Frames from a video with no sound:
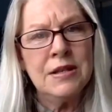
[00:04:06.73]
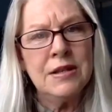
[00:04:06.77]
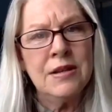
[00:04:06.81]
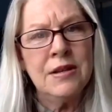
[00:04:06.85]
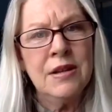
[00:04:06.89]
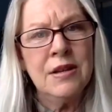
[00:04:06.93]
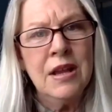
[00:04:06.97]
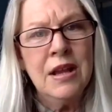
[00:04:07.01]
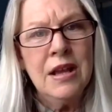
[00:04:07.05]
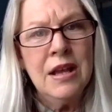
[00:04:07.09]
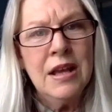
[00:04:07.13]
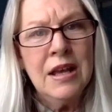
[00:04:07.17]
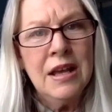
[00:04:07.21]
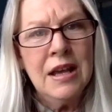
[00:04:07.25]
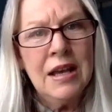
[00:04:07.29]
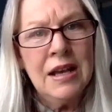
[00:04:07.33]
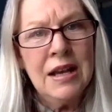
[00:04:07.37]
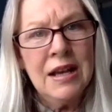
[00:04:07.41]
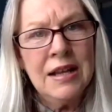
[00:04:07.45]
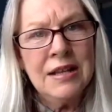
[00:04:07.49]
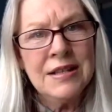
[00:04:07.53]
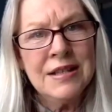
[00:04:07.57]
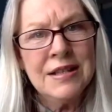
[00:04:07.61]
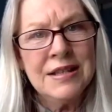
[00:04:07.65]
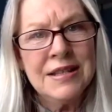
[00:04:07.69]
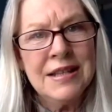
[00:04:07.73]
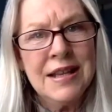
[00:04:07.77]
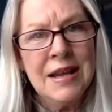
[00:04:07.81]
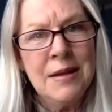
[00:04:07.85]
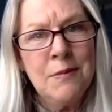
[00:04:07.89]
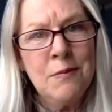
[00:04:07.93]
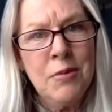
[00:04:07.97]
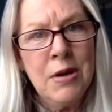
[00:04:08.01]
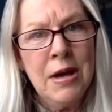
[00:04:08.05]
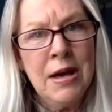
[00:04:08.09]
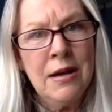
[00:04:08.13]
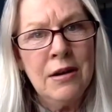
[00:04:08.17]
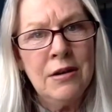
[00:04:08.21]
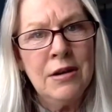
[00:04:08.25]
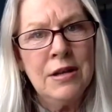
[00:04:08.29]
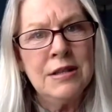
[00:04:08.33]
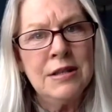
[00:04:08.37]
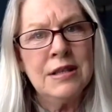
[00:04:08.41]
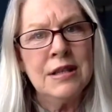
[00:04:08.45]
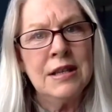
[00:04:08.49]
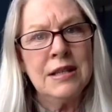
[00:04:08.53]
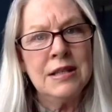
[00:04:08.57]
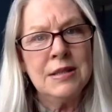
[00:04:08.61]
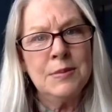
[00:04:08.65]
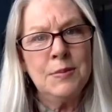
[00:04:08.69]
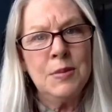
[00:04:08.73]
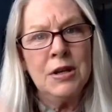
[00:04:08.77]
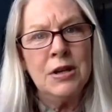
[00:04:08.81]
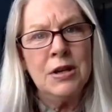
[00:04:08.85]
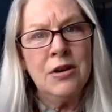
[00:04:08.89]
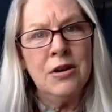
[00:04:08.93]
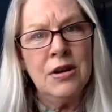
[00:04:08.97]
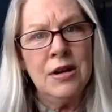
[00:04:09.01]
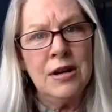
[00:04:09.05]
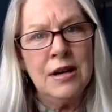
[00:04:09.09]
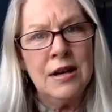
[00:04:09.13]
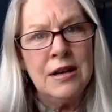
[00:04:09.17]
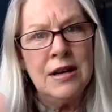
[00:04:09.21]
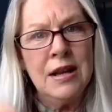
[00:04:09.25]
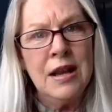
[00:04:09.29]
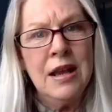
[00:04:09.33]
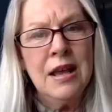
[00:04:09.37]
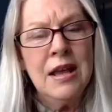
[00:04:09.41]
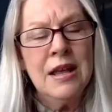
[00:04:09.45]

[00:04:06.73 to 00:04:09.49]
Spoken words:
and it has the same pattern as it gets bigger, and